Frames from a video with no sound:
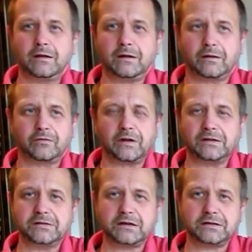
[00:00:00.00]
Oh,
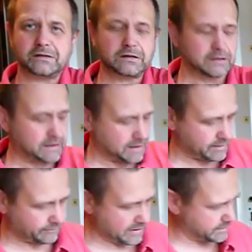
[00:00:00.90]
fantastic, aren't they?
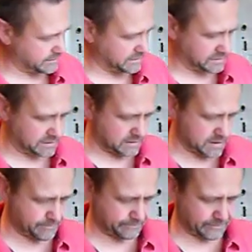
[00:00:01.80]
I found these
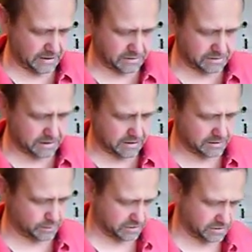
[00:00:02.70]
in Sainsbury's.